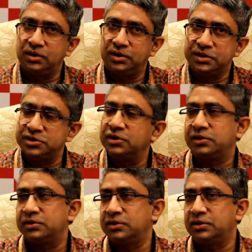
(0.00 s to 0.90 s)
digital
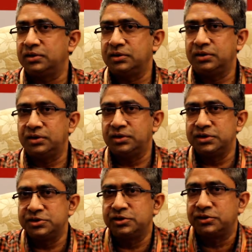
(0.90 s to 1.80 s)

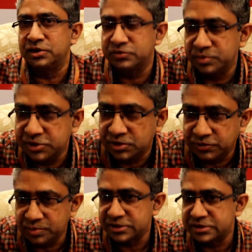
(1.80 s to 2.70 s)
transformation of our
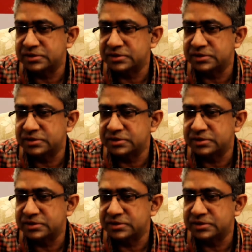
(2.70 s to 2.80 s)
business.